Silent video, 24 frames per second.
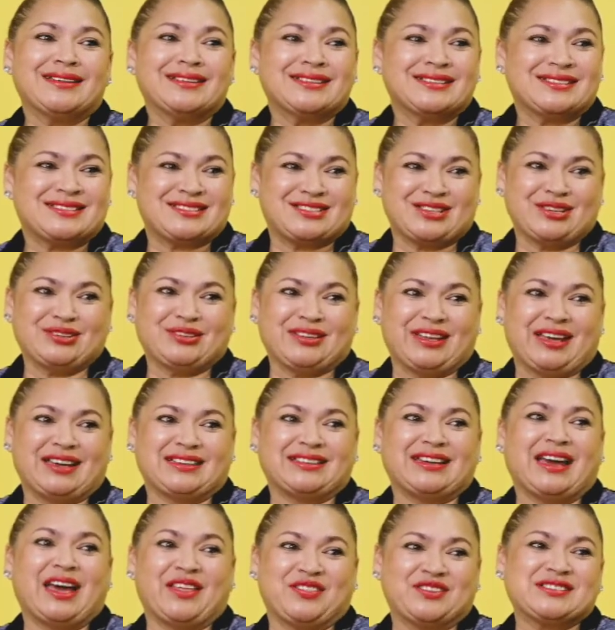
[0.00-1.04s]
so that
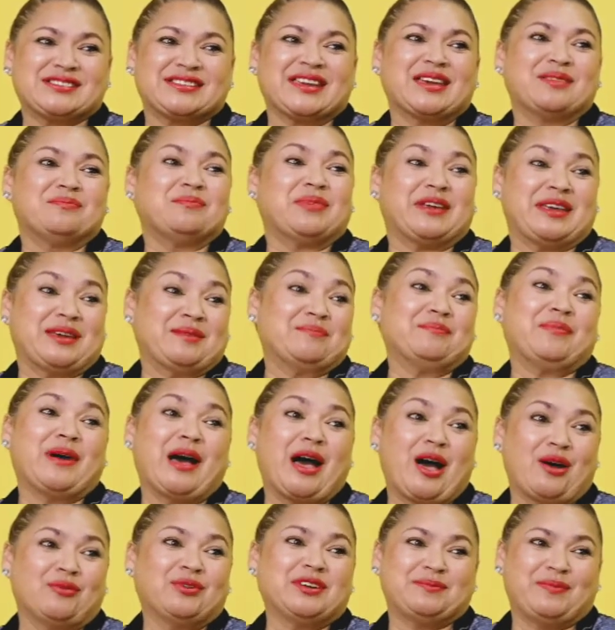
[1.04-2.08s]
others can be
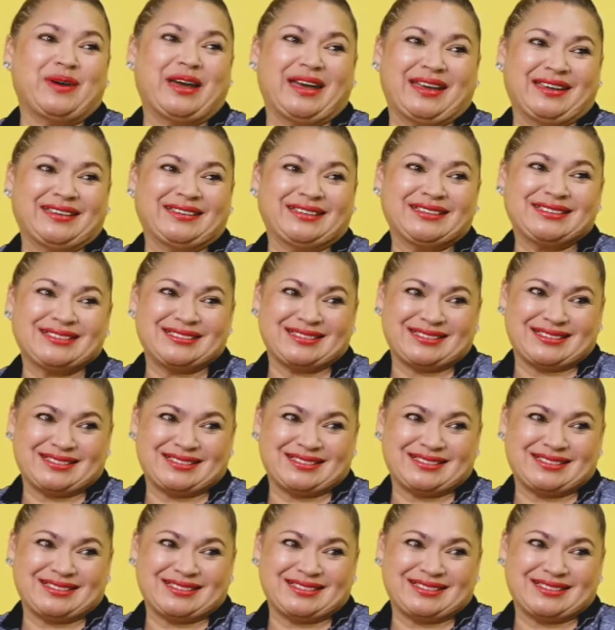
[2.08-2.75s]
empowered by it,